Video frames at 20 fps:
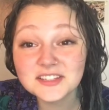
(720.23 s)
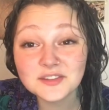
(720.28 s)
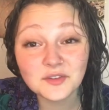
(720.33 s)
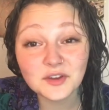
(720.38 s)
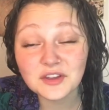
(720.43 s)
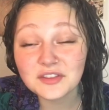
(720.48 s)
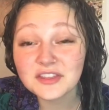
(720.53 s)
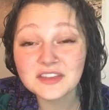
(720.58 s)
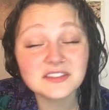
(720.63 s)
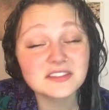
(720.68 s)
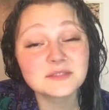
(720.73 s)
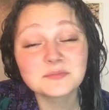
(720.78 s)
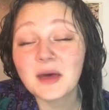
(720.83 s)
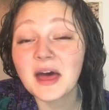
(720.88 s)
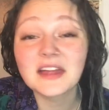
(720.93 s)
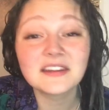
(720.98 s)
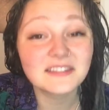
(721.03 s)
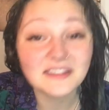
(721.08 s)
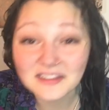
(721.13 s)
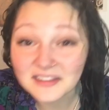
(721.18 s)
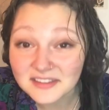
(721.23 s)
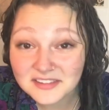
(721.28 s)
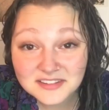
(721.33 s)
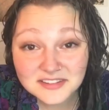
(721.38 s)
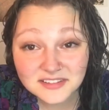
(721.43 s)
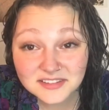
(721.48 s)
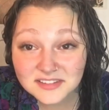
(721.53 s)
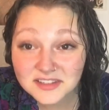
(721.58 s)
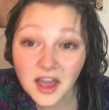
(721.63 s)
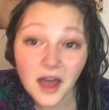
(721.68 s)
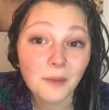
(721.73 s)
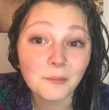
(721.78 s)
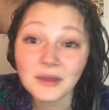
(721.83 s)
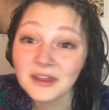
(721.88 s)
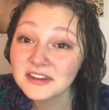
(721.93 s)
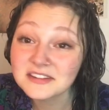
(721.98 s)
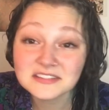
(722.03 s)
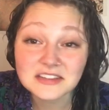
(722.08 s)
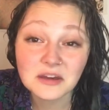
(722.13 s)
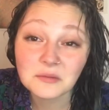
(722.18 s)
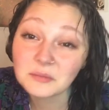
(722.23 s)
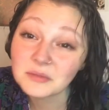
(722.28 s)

of what you think this pet is, comment it down